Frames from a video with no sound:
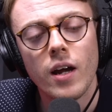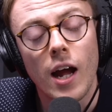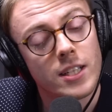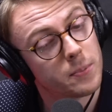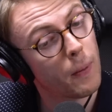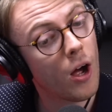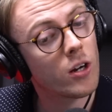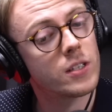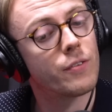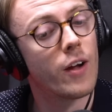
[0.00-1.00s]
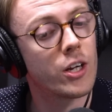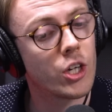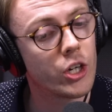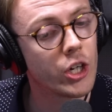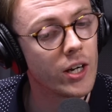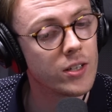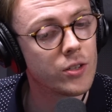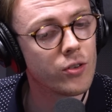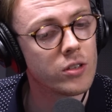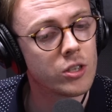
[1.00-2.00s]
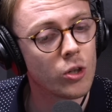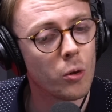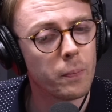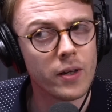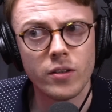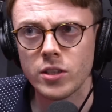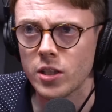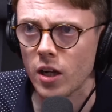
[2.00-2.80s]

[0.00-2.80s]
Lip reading: It sparked a fashion change for a short period,